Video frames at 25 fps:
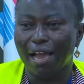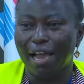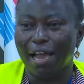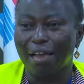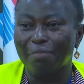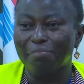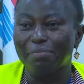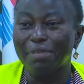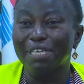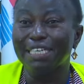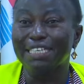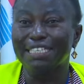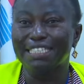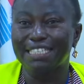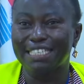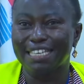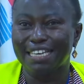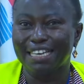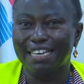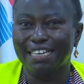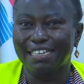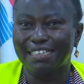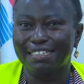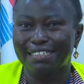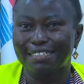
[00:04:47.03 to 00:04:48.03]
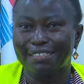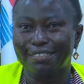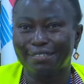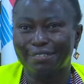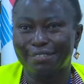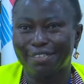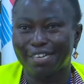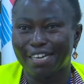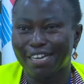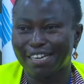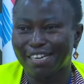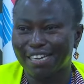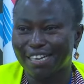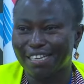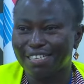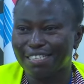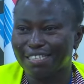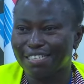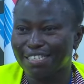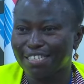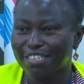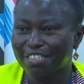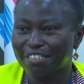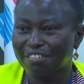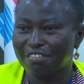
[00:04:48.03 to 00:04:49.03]
a big day in
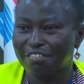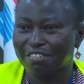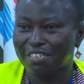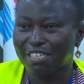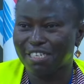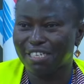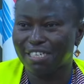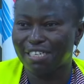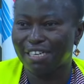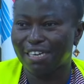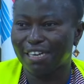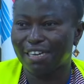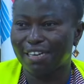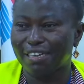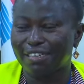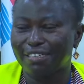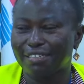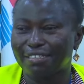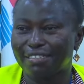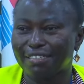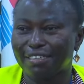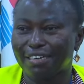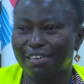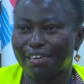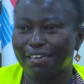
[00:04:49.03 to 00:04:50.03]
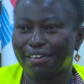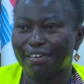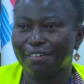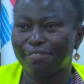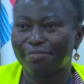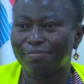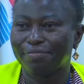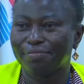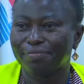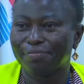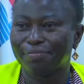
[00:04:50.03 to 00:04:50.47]
Uganda's history and uh,